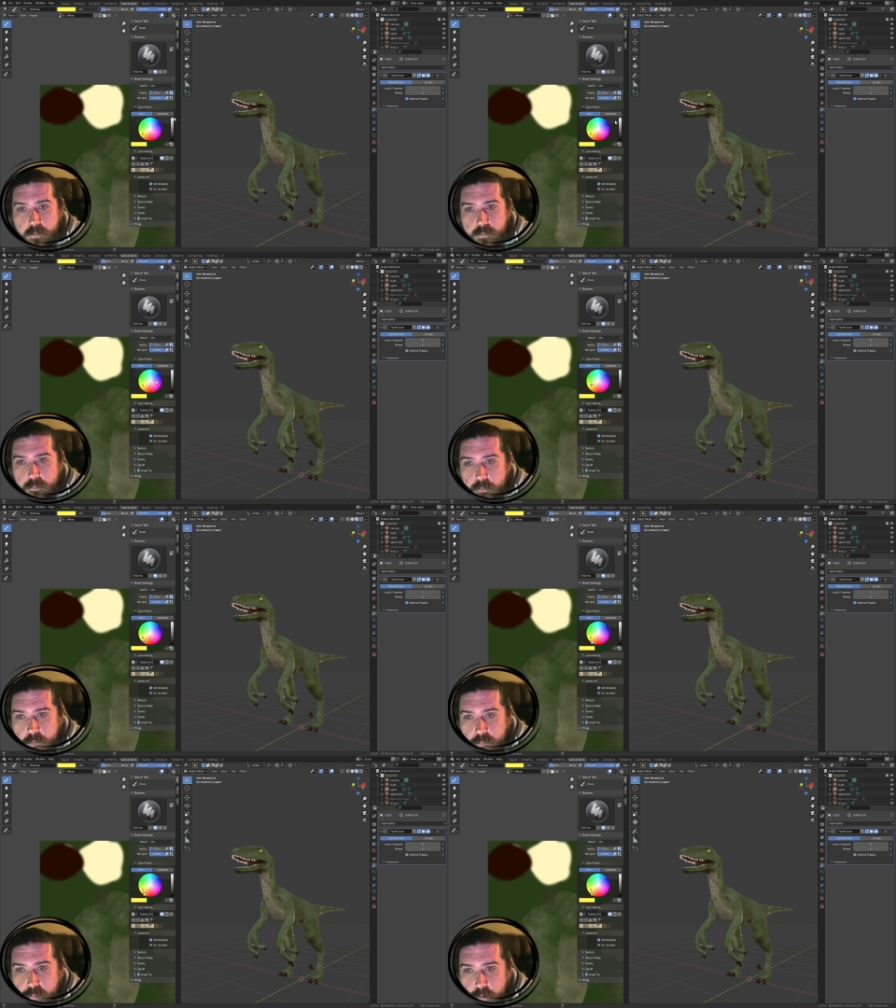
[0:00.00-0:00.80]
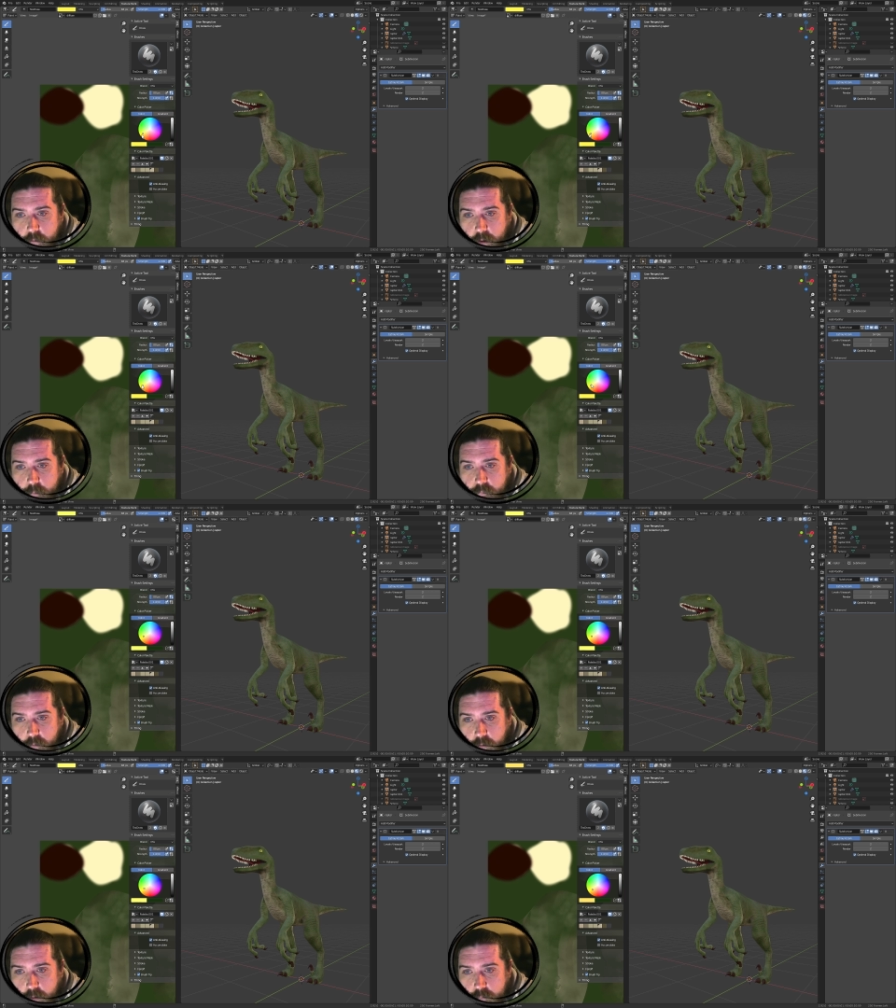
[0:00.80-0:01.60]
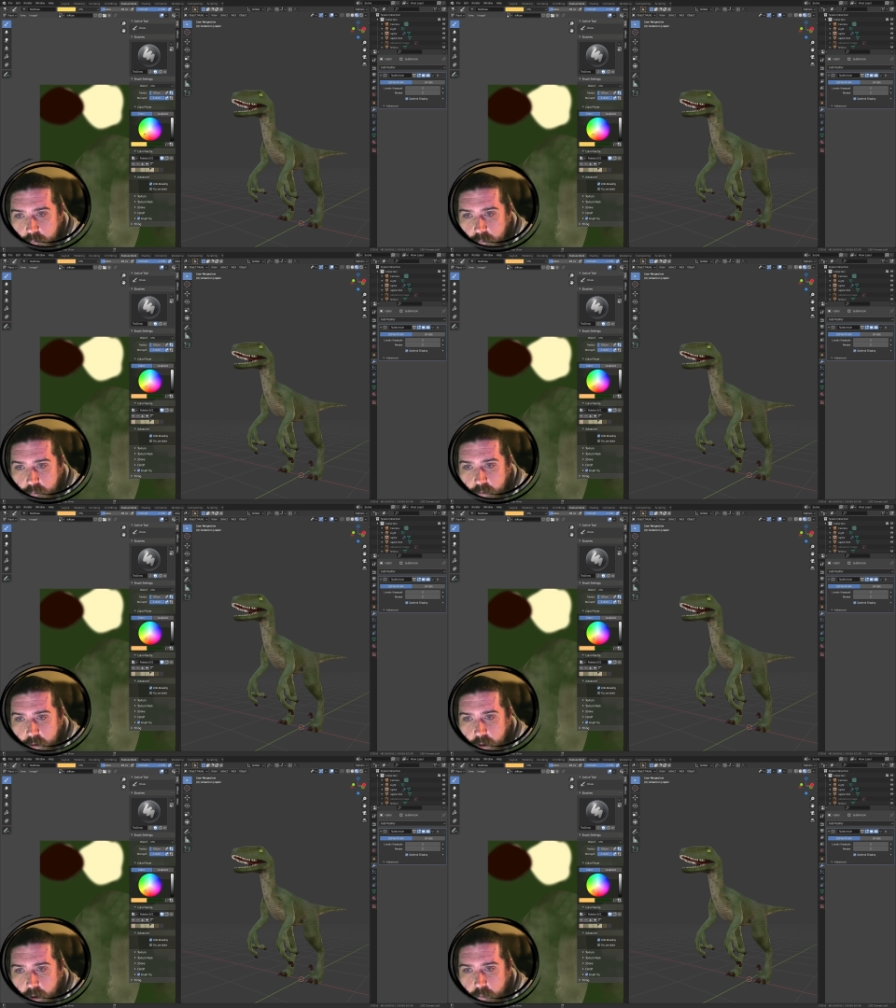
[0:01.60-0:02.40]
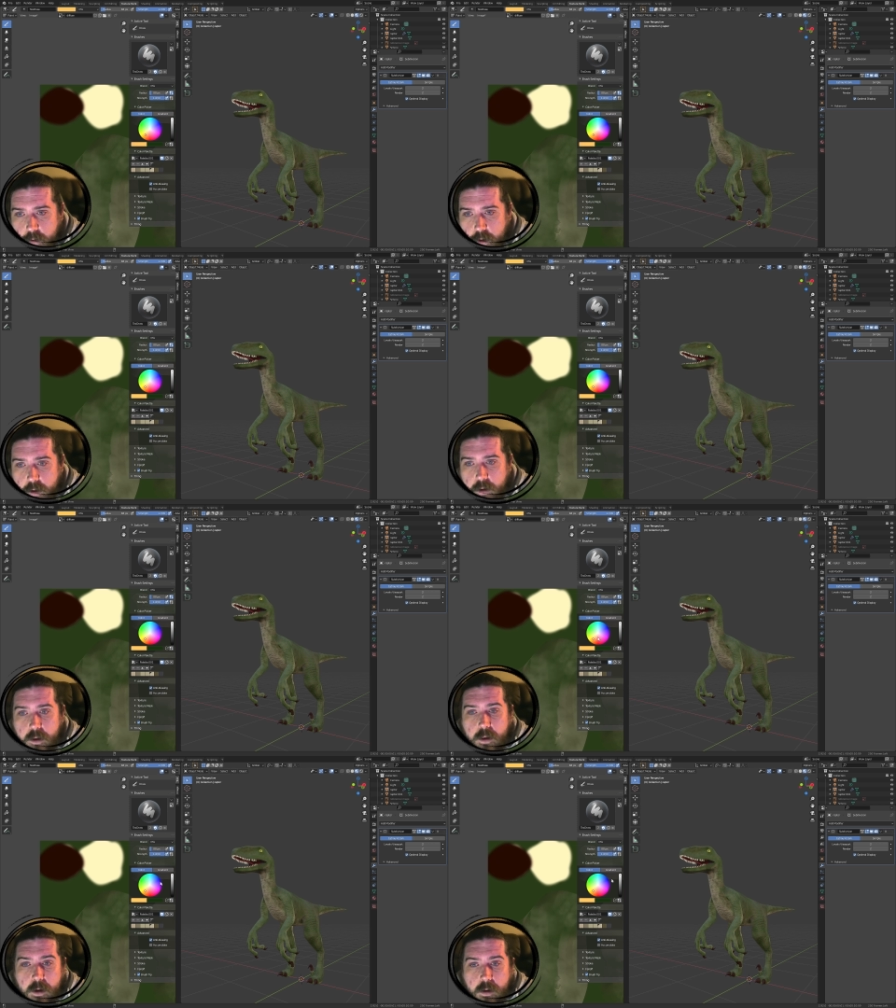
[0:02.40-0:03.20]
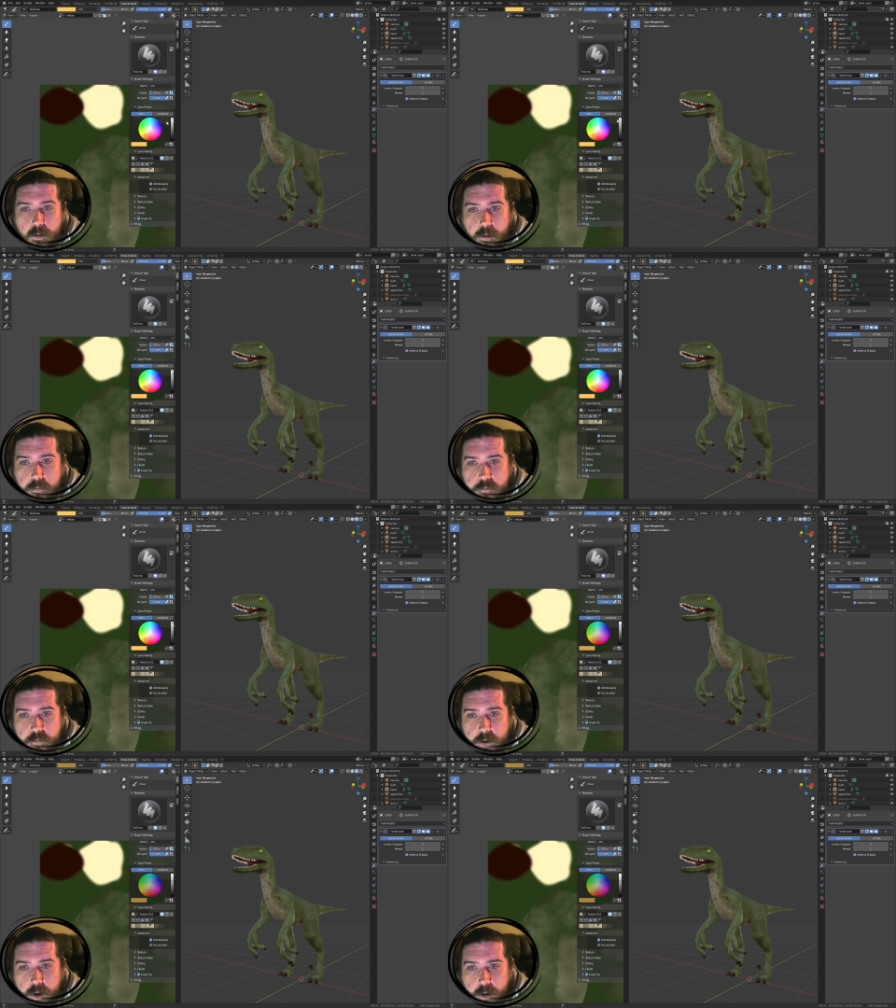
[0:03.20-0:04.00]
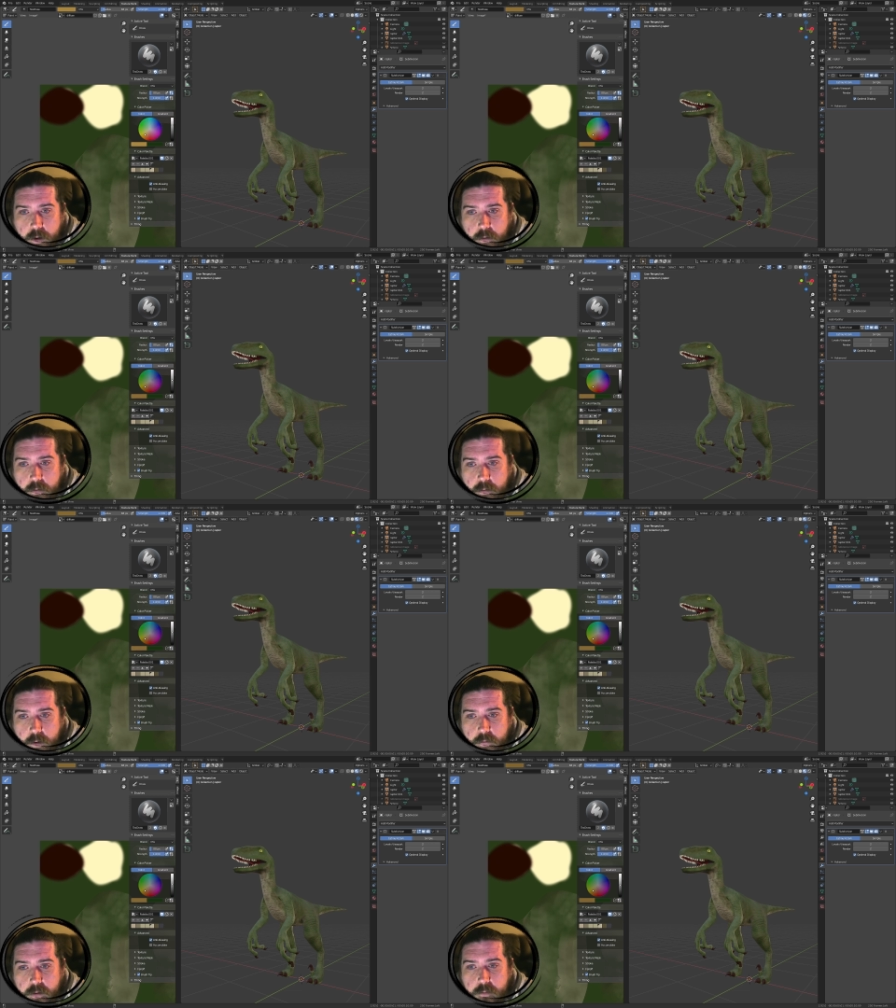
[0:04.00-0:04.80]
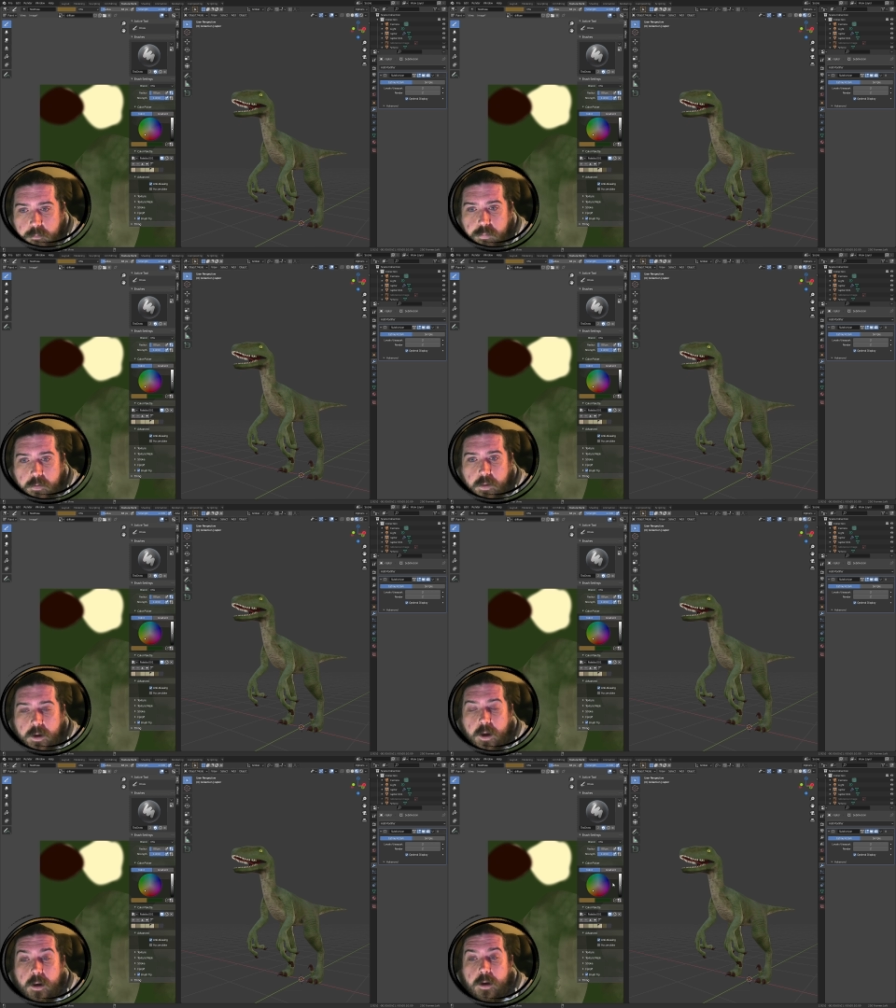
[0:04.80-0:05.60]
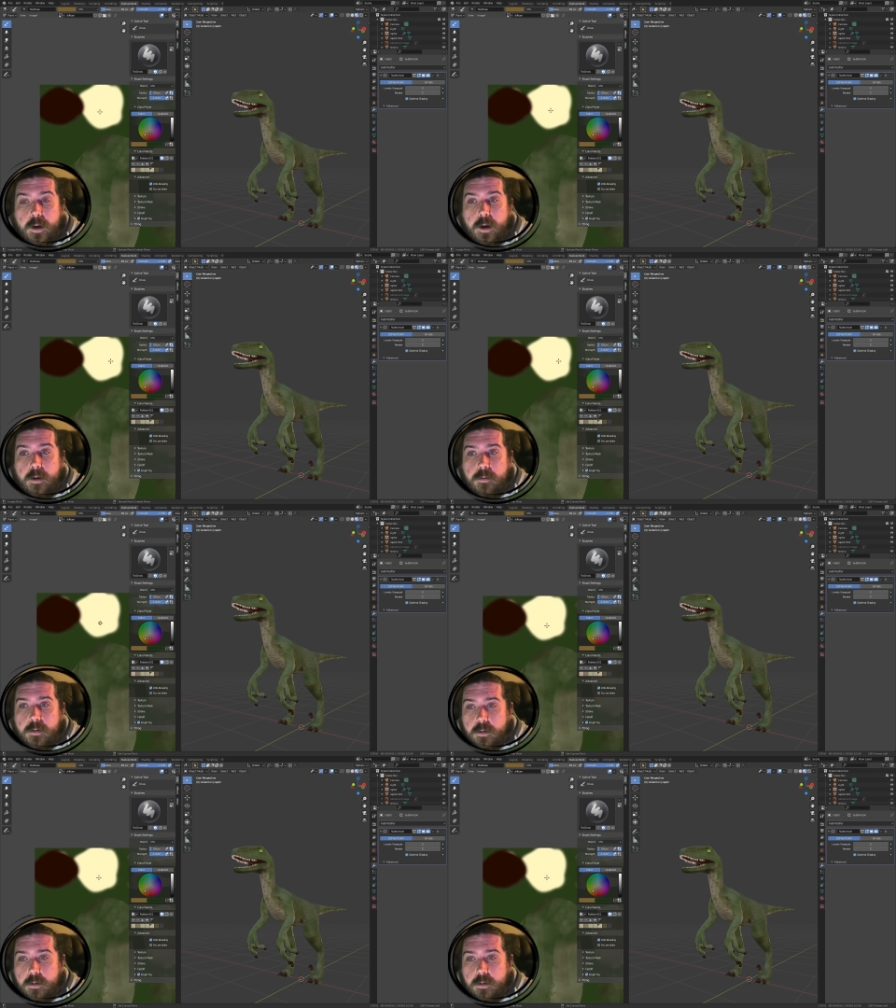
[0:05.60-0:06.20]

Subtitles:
I'll just bring that up. So go to sort of a yellowy, orangey color, and then bring the color down.